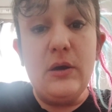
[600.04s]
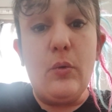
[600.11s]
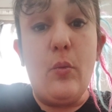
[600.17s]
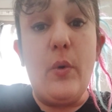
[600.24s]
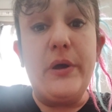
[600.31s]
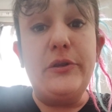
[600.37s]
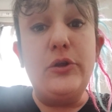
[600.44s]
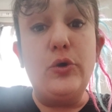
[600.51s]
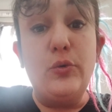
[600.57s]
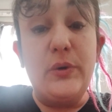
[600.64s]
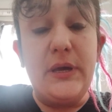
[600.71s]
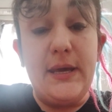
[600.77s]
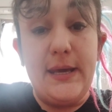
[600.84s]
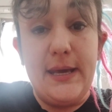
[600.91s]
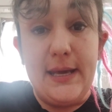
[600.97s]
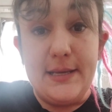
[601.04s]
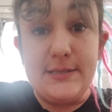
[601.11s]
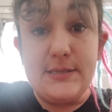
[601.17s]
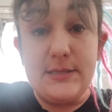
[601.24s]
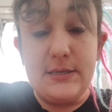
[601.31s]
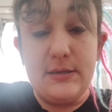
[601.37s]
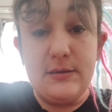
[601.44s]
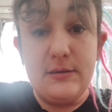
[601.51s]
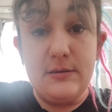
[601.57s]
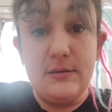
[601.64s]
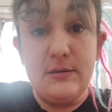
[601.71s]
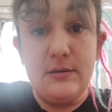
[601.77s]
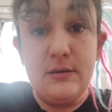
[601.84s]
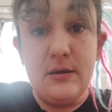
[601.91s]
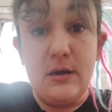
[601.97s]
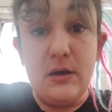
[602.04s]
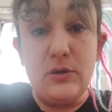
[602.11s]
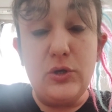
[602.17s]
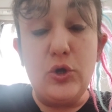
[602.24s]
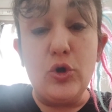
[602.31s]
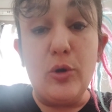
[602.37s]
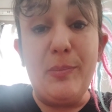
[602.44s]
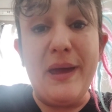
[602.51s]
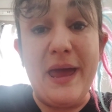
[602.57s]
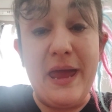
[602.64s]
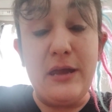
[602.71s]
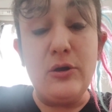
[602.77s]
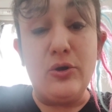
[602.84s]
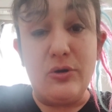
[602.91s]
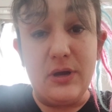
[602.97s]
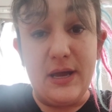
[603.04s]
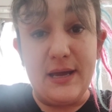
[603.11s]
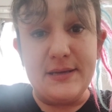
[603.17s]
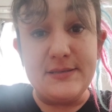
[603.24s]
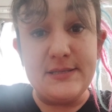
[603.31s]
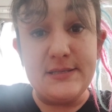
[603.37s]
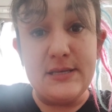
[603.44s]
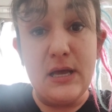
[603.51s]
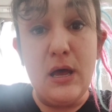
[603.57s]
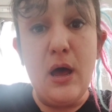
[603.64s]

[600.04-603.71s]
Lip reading: When you eat, your pancreas